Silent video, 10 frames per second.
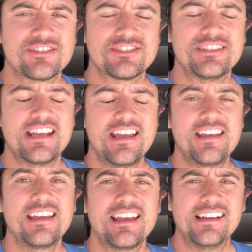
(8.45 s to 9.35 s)

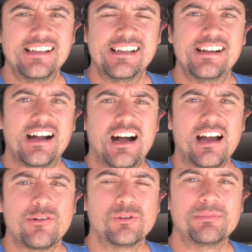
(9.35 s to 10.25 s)
Today
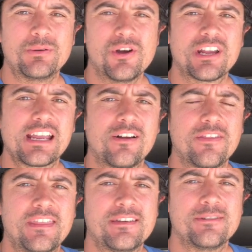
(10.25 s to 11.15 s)
I will be working
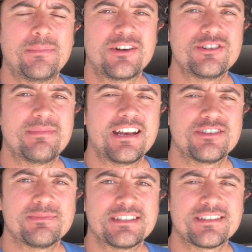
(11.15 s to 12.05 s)
on the battery
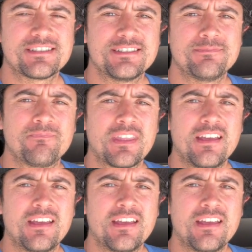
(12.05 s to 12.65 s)
management system,